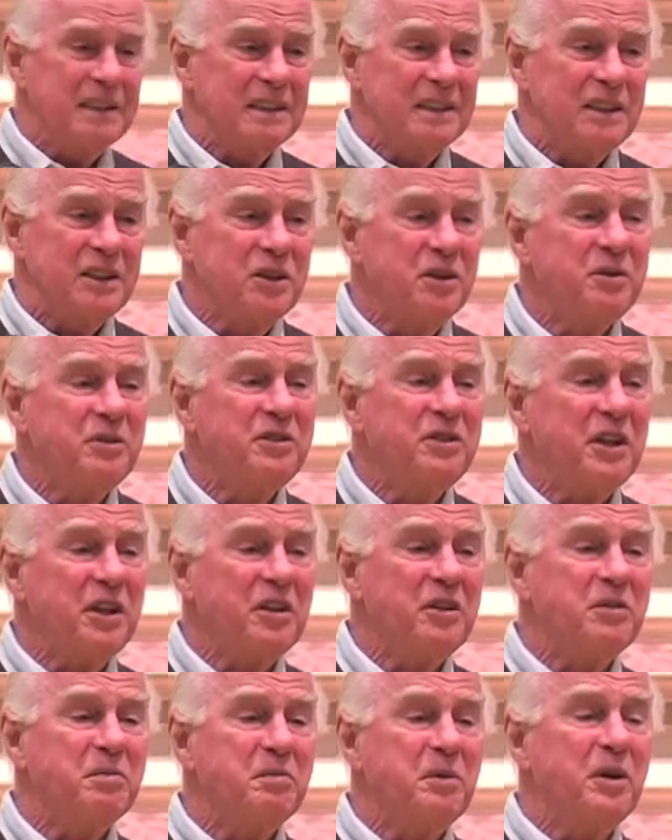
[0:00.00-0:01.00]
You'll
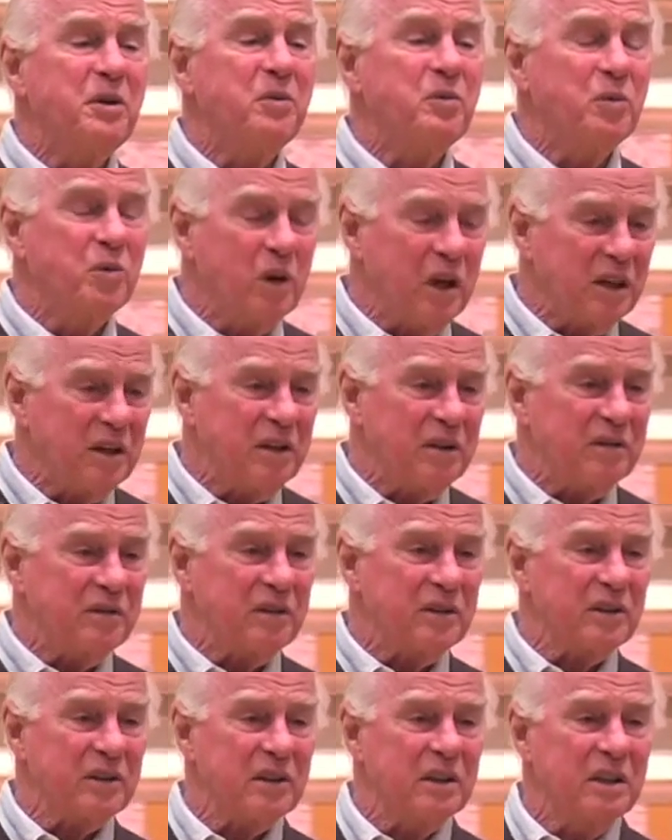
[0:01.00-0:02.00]
just be
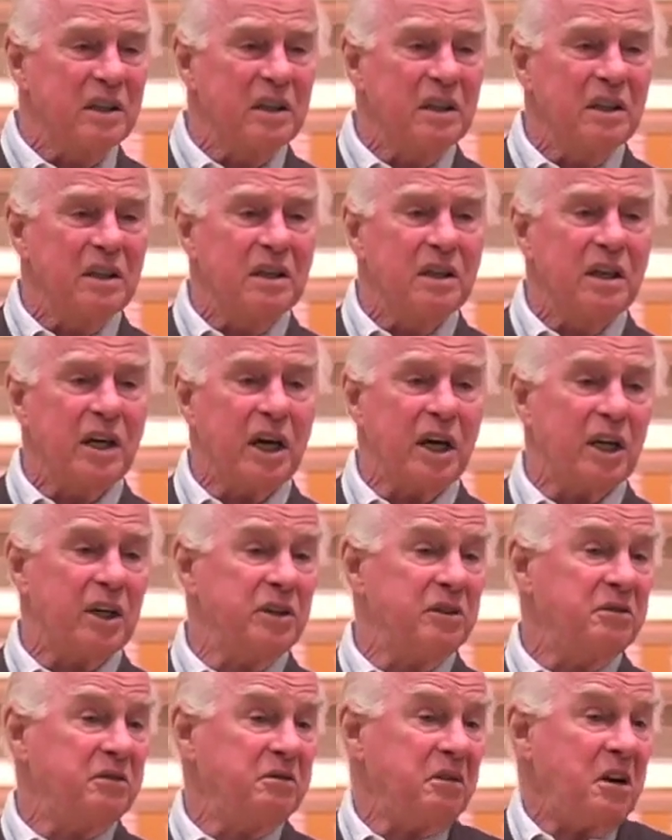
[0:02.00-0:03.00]
wonderful.
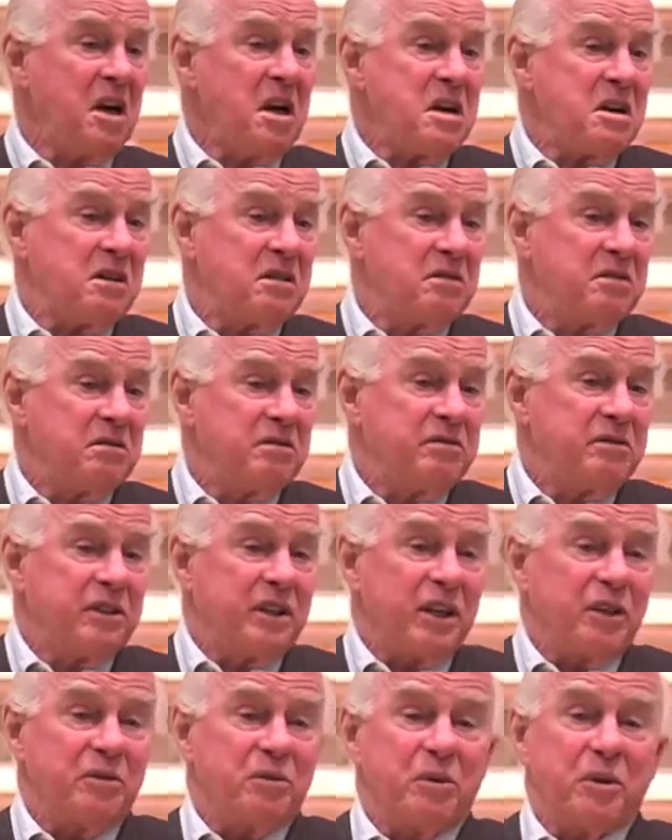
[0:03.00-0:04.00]
And hey, if it
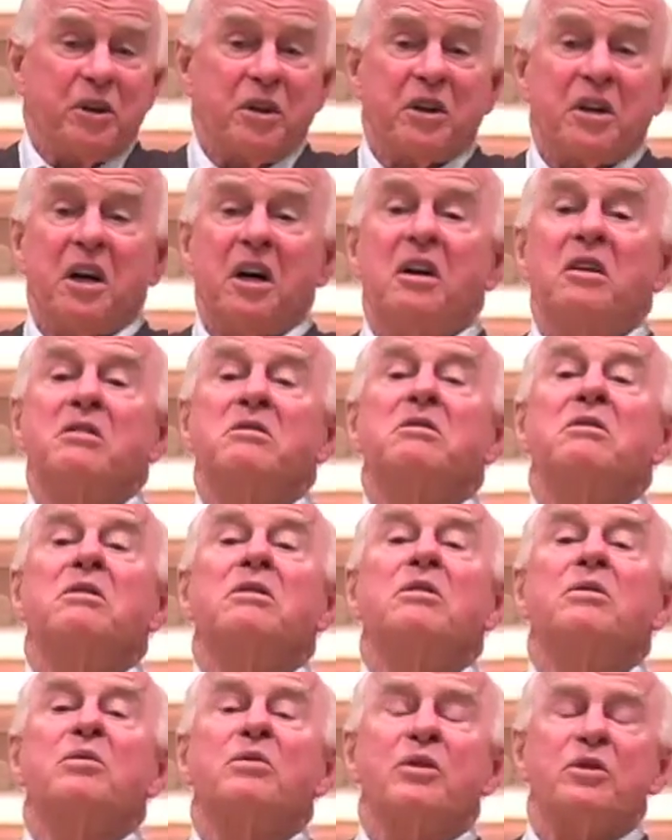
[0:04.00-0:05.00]
doesn't work out,
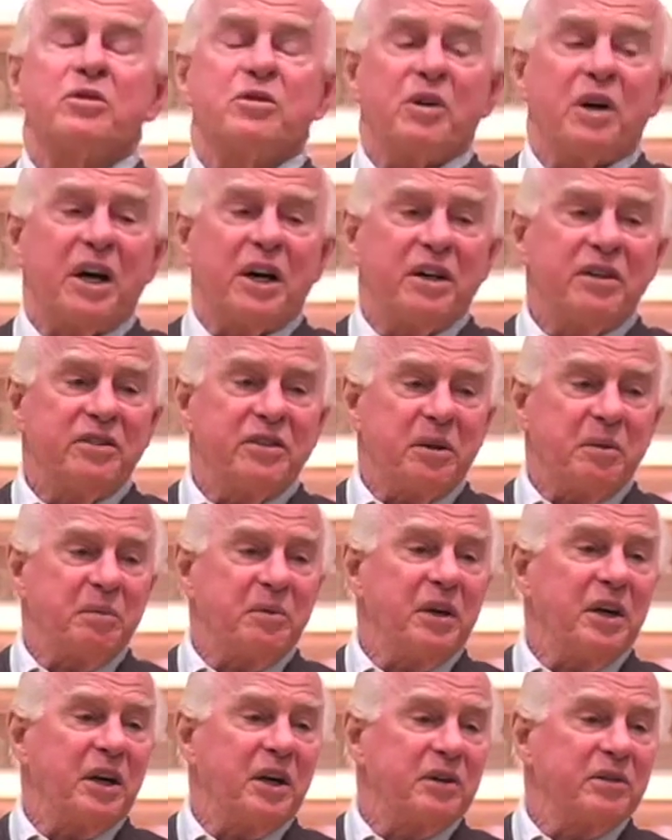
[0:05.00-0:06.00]
we'll try
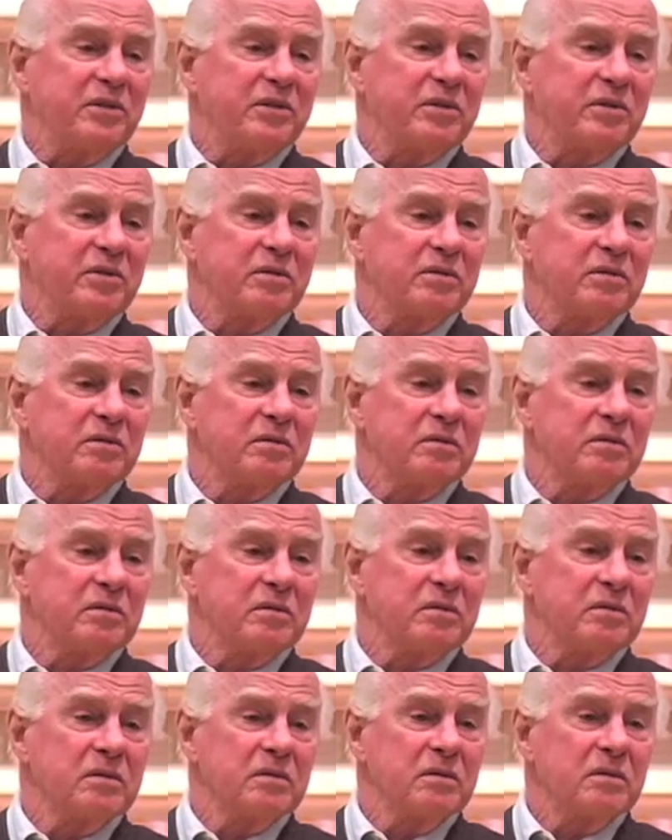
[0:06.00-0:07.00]
something else.
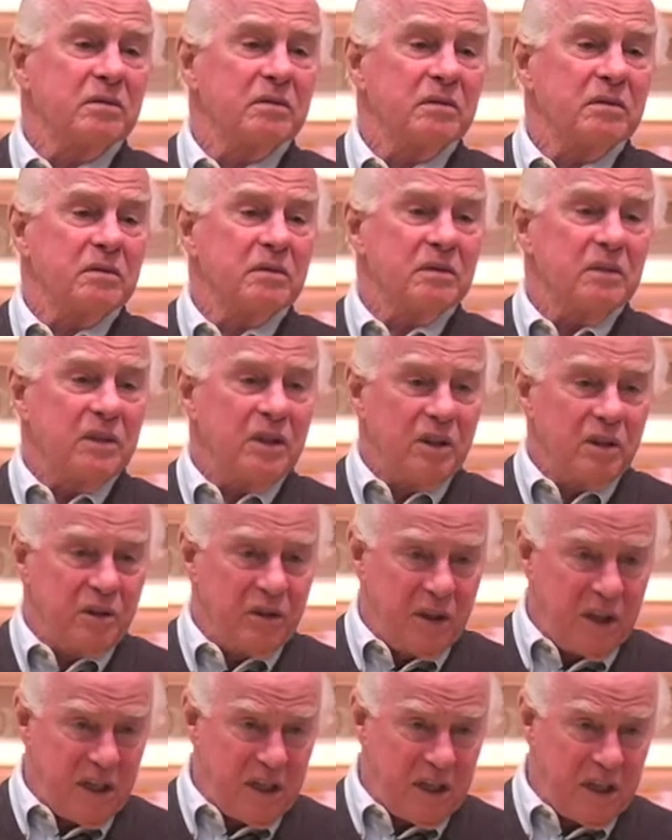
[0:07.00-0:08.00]
You
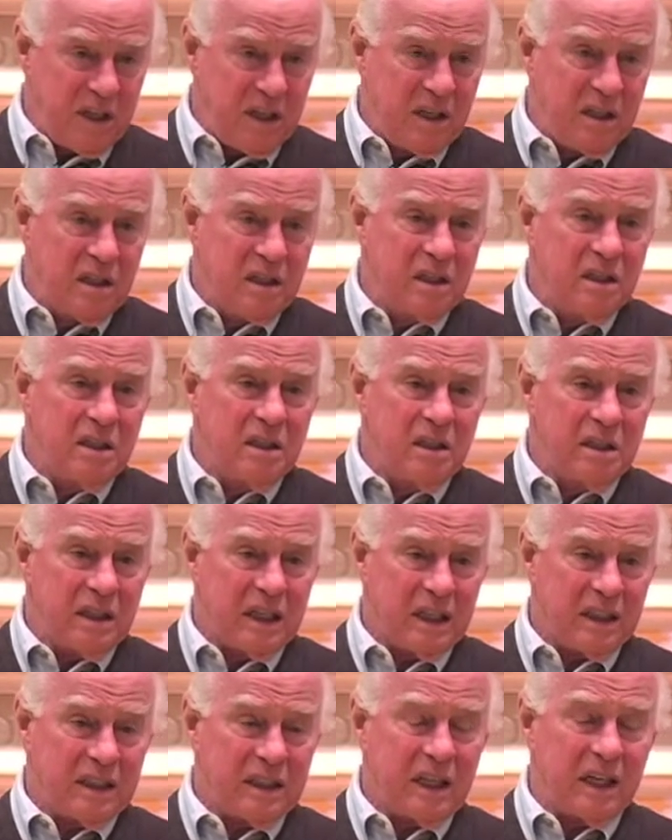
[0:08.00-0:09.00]
need
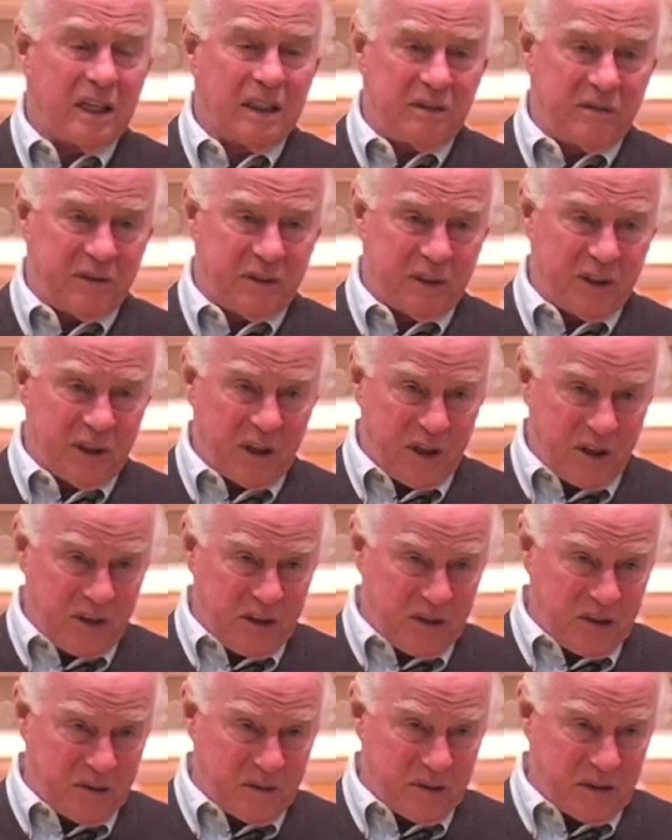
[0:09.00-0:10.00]
that kind of
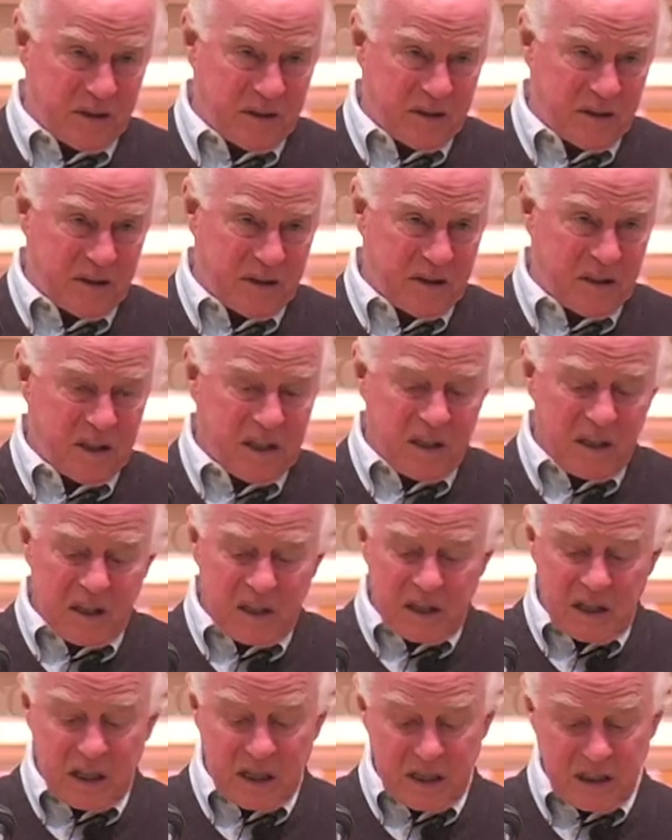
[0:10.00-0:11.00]
encouragement.
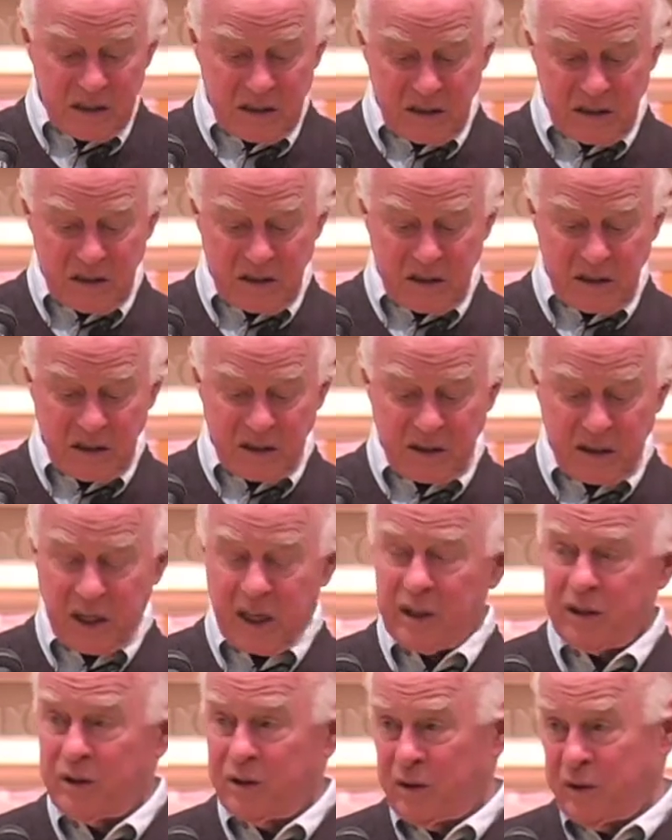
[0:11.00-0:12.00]
And I
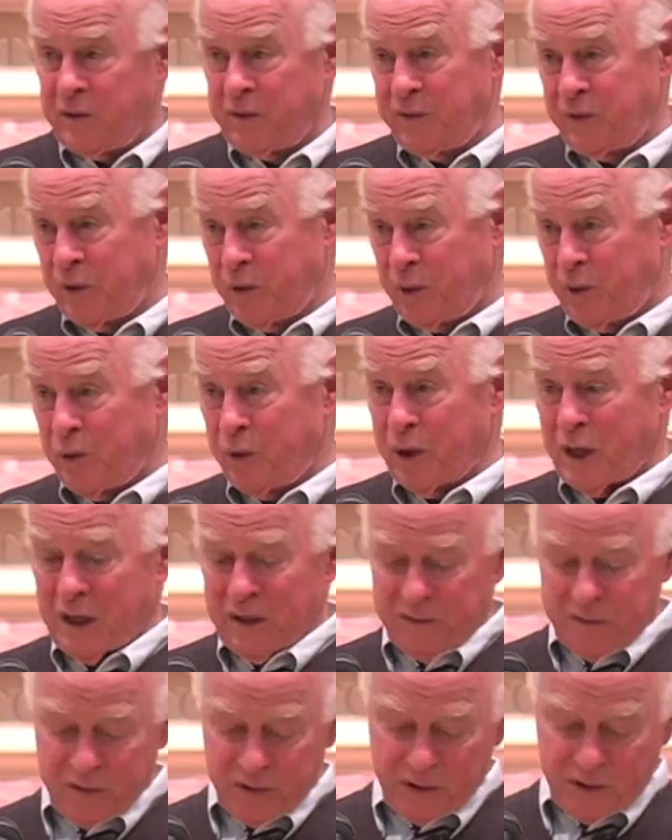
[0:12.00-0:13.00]
thank you if you do
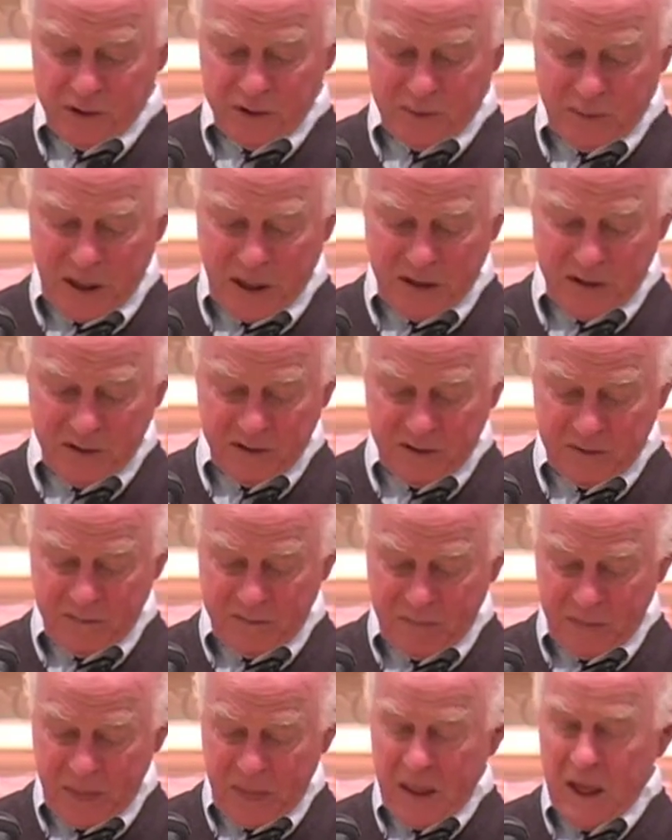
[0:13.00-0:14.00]
that for your spouse.
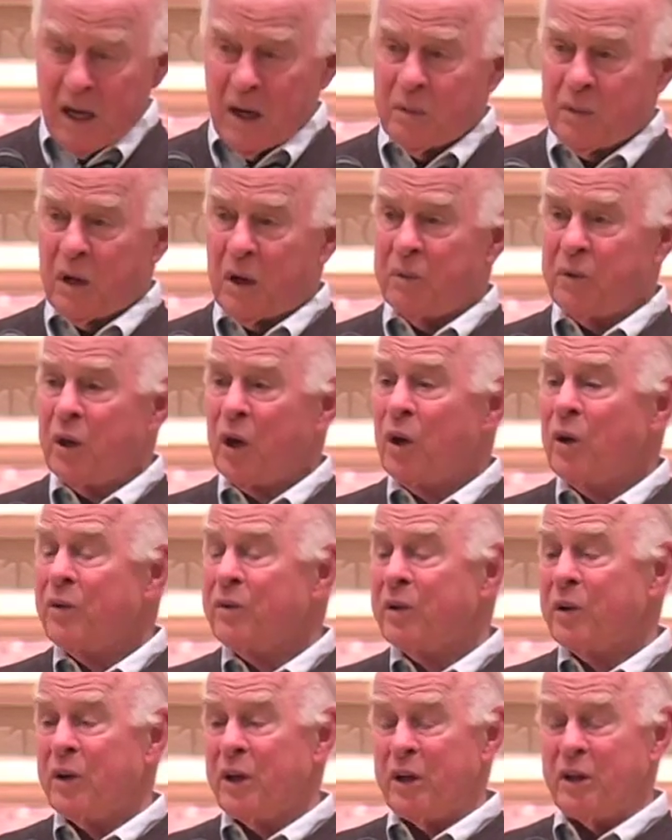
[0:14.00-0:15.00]
Well, we
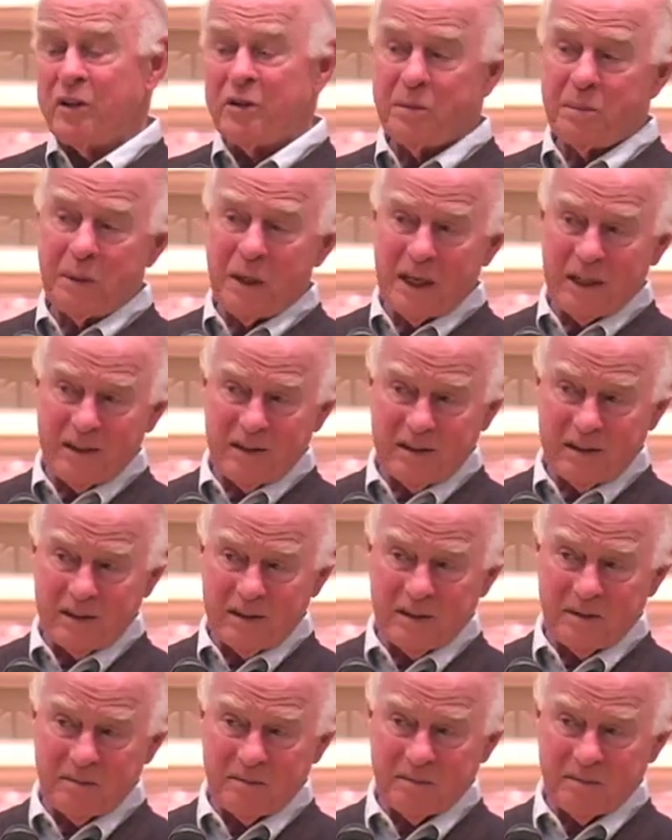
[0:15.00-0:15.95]
also need space.